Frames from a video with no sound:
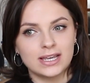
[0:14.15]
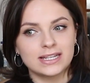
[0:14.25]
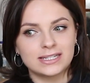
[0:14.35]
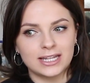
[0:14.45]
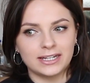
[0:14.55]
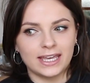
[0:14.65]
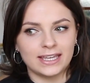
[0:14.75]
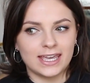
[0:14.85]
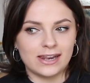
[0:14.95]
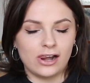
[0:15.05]

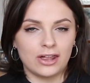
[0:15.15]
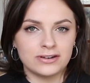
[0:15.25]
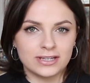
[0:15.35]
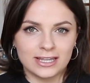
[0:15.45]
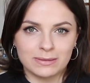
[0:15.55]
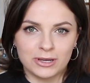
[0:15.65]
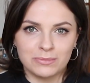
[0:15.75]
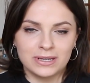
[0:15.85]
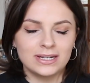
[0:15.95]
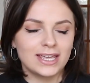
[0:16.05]
studying in London at the
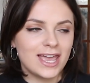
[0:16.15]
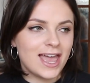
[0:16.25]
moment,